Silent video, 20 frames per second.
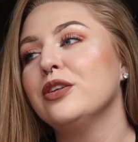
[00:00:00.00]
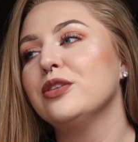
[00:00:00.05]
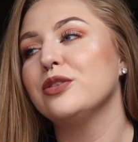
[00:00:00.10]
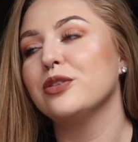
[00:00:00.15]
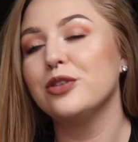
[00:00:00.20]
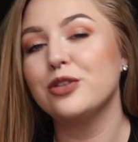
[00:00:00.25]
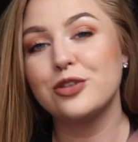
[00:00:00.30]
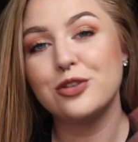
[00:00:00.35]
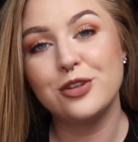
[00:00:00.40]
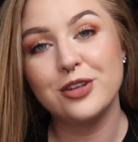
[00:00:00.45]

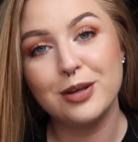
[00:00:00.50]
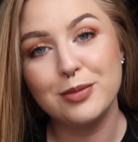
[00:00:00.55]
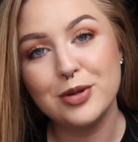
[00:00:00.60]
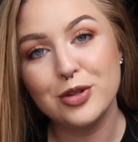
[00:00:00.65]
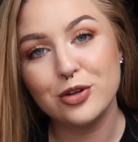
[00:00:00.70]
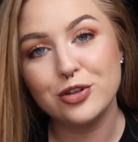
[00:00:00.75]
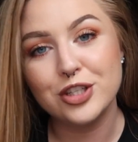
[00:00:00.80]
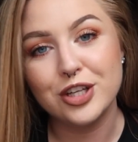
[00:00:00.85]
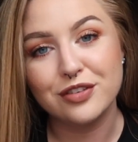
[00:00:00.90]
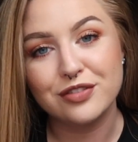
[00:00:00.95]
So usually they give me
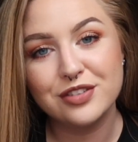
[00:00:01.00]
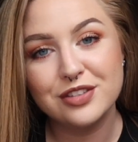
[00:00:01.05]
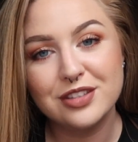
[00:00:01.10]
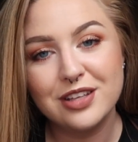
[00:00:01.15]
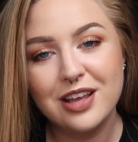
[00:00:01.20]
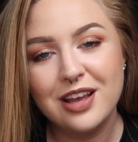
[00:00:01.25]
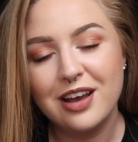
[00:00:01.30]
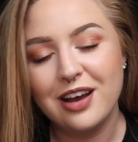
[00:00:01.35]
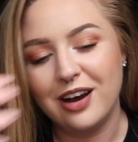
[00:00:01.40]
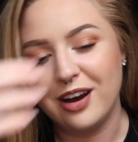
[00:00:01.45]
their shifts.
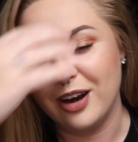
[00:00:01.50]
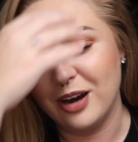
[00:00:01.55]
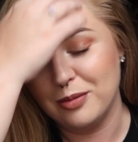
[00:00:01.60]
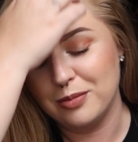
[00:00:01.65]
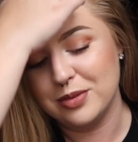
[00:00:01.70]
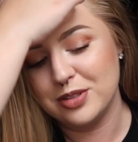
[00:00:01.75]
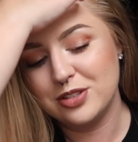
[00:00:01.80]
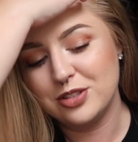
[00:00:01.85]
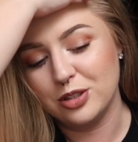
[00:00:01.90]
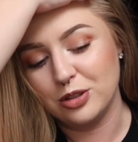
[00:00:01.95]

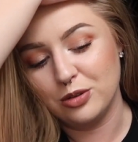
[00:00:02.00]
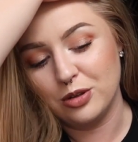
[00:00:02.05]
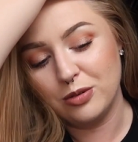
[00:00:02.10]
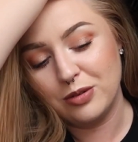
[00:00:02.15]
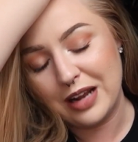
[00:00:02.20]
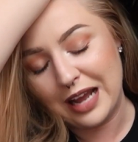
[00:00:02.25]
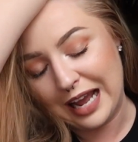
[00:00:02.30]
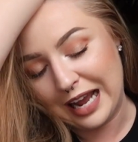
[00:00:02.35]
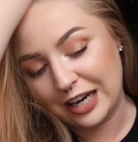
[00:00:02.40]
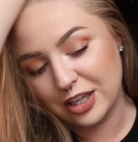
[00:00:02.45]
So you
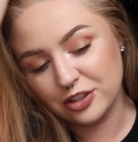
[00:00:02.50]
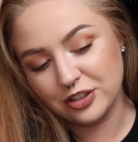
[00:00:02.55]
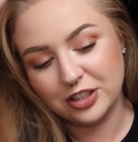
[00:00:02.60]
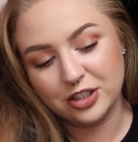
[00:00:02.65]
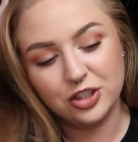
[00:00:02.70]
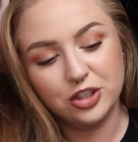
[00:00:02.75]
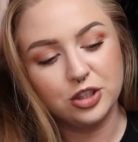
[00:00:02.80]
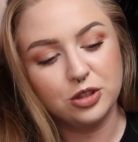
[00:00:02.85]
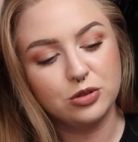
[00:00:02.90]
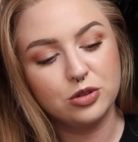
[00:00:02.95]
don't actually
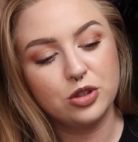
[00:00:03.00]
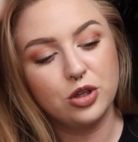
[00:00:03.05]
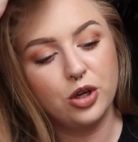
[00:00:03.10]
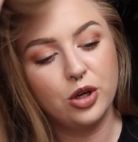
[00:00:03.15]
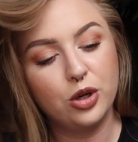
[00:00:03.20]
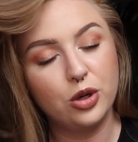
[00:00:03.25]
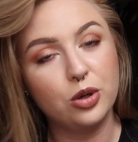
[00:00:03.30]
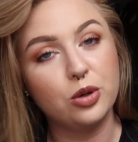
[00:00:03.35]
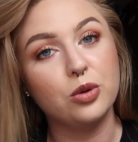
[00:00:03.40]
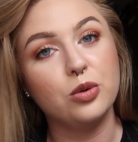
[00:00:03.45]
get to choose
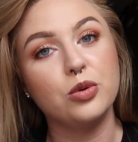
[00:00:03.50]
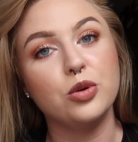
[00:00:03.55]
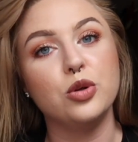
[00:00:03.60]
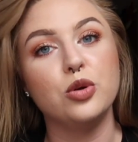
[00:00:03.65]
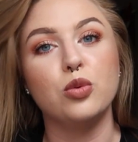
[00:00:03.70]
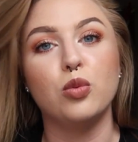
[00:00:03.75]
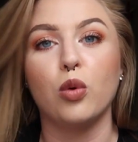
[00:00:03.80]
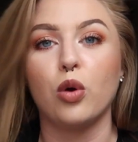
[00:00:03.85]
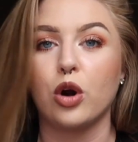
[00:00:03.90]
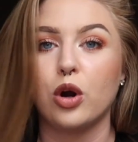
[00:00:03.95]
who
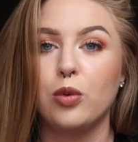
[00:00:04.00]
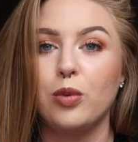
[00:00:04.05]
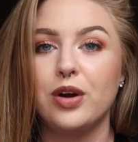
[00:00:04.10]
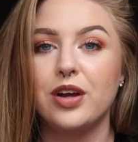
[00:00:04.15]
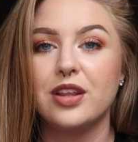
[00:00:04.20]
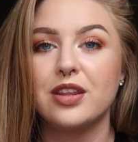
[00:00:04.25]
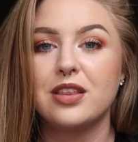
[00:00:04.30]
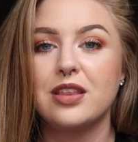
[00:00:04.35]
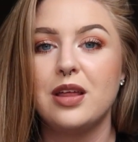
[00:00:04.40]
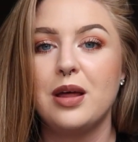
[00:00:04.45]
you work
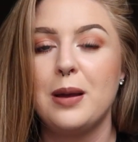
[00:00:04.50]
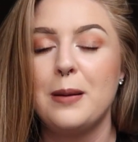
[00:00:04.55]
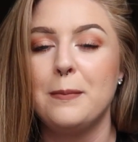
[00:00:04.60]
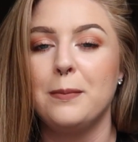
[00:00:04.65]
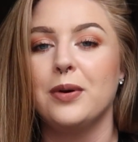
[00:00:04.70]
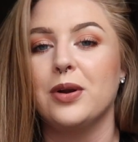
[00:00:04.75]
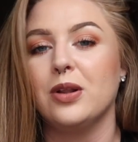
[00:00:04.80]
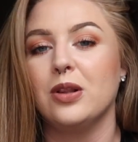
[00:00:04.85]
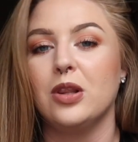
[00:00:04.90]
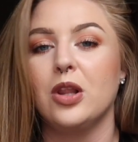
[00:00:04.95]
with,
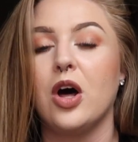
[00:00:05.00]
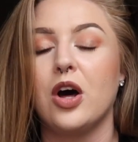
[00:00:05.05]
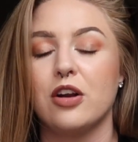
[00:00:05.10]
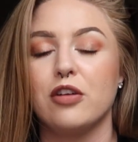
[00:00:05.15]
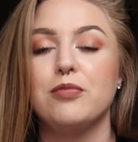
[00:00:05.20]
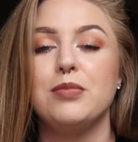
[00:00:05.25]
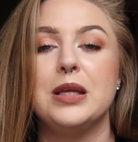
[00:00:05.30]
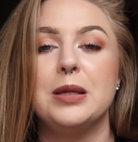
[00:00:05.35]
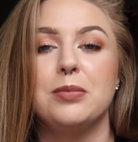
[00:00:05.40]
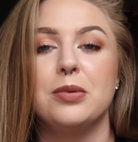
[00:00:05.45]
but a lot
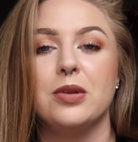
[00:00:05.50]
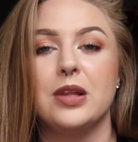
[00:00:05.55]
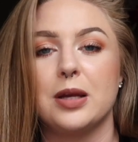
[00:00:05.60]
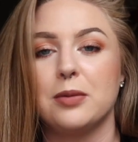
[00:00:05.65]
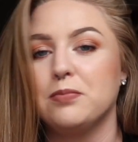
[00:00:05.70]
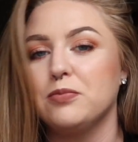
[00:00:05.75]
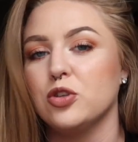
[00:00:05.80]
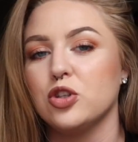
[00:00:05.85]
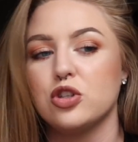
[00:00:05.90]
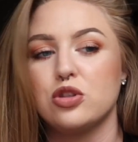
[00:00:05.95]
of people
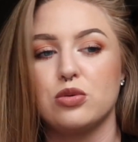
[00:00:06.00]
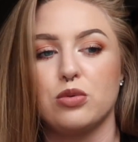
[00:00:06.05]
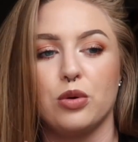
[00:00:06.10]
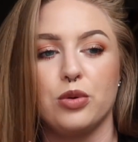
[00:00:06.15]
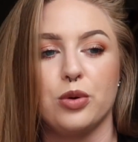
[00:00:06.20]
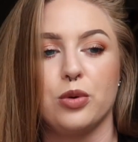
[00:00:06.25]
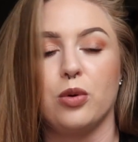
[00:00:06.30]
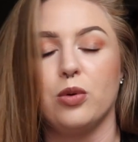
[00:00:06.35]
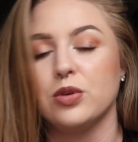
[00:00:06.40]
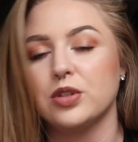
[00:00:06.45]
like just throw
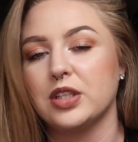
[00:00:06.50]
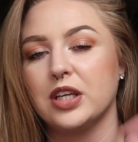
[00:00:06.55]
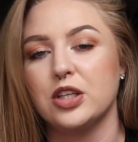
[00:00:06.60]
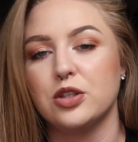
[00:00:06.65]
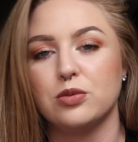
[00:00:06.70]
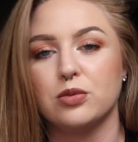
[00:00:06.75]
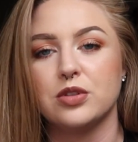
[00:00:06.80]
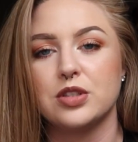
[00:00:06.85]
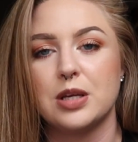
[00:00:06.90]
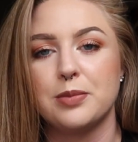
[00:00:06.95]
their whole
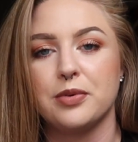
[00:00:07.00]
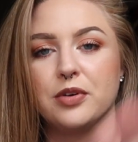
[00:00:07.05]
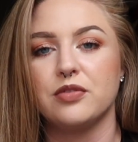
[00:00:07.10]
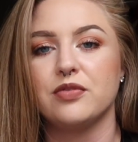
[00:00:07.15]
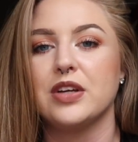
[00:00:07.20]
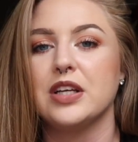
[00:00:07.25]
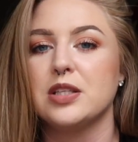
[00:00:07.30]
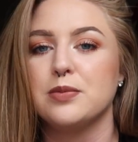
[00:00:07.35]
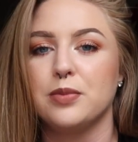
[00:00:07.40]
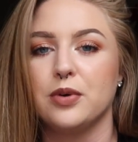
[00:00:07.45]
schedules up on
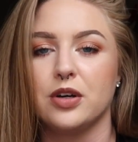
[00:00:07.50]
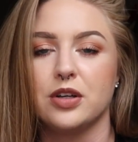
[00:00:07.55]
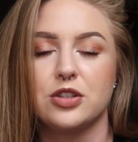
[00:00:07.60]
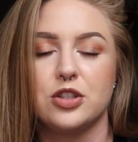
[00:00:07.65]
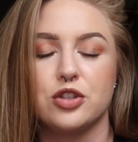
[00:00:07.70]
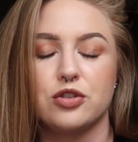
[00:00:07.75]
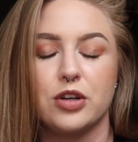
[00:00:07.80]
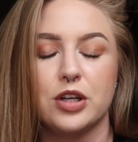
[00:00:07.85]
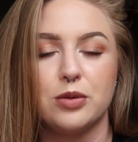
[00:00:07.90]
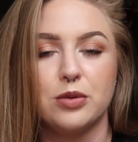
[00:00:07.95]
Facebook
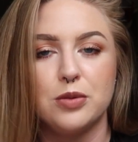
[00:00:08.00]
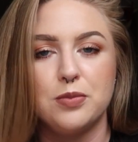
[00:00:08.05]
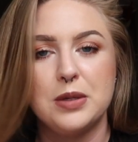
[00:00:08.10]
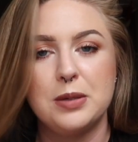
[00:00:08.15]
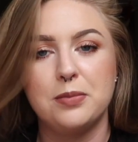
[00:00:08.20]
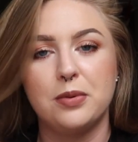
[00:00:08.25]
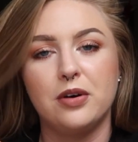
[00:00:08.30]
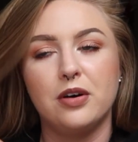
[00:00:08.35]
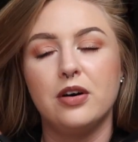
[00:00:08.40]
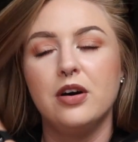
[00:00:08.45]
to trade with
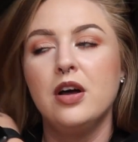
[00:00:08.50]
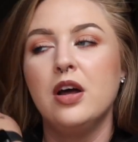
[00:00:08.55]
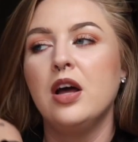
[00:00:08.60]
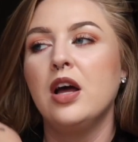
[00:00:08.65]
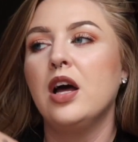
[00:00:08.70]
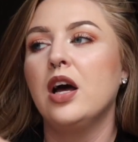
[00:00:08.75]
people.